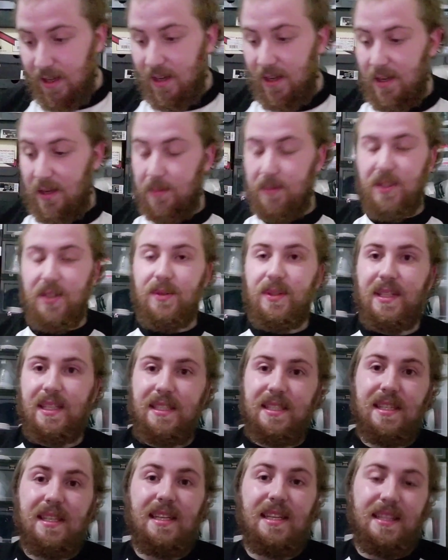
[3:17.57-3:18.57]
I'm doing
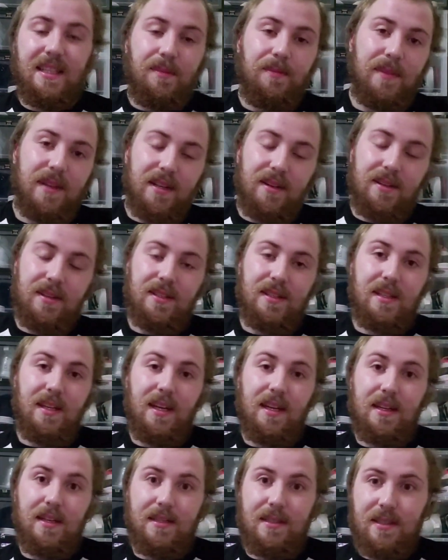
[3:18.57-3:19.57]
this in the middle of the
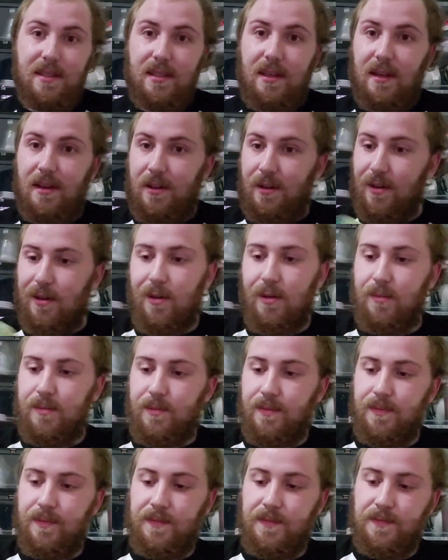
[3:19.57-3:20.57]
night. I just got home.